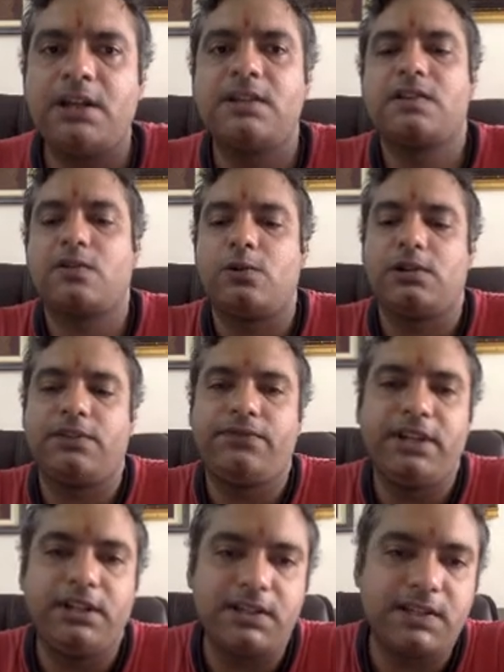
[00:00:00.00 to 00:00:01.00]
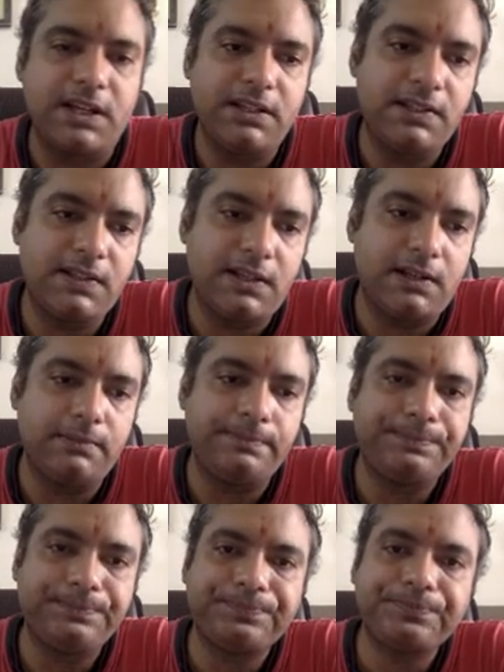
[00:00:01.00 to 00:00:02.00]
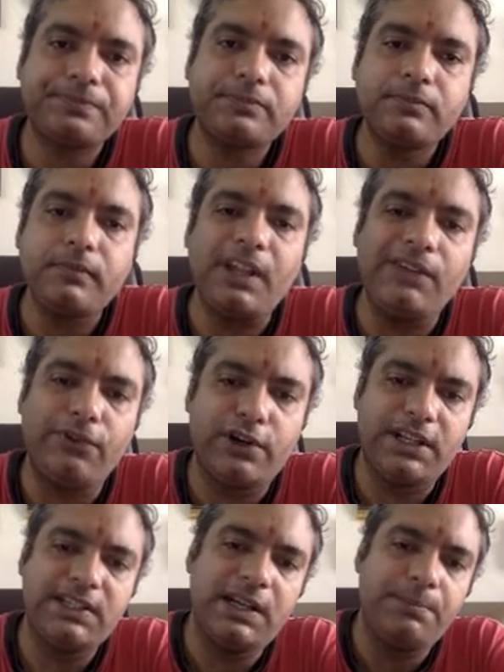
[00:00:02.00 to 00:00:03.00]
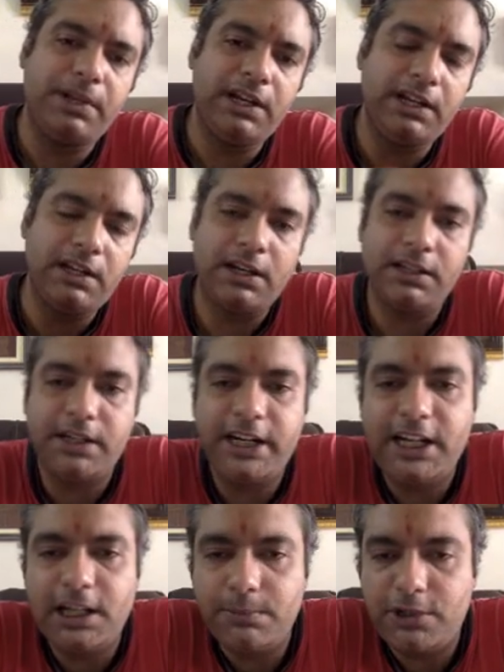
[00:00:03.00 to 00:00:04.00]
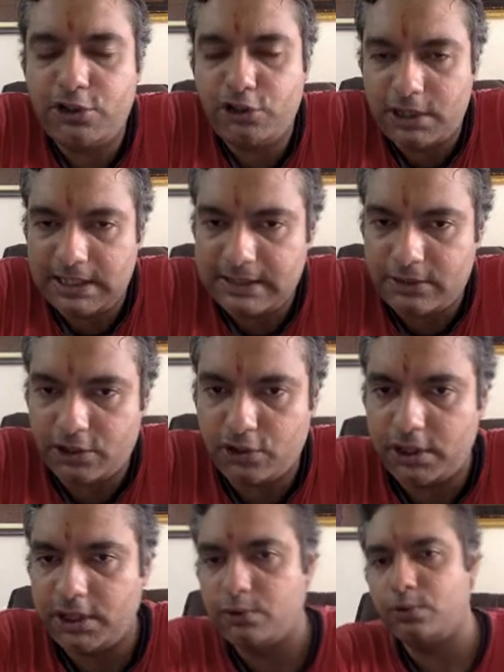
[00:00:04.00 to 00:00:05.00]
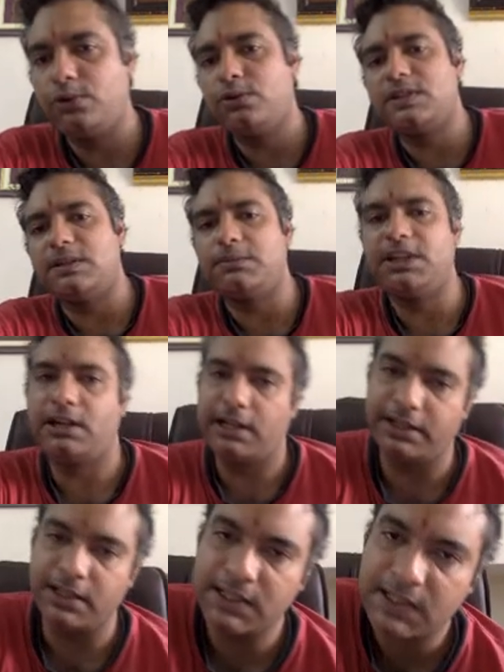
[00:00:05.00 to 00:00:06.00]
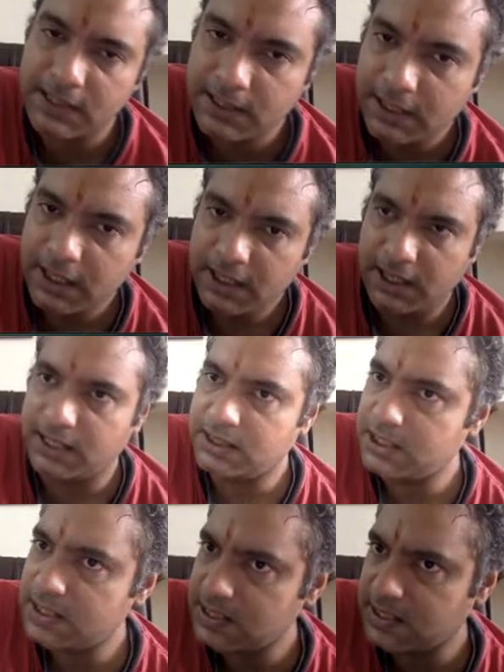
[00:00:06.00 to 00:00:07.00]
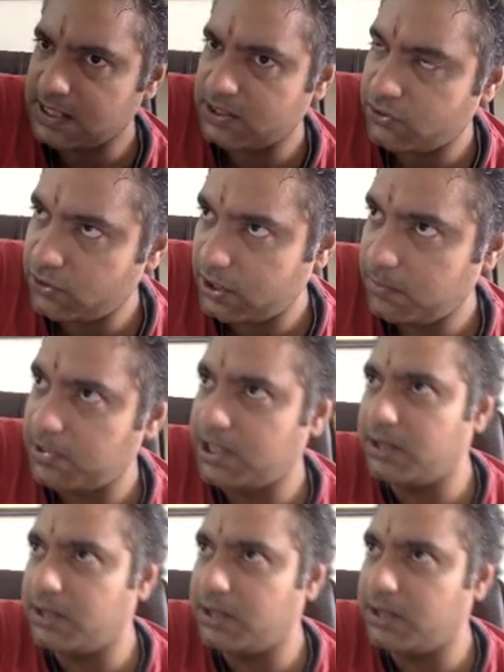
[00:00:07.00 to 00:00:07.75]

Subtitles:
is called the Wigner-Seitz cell. For example, in a 3 dimensional structure, it would look something like this. And this is extremely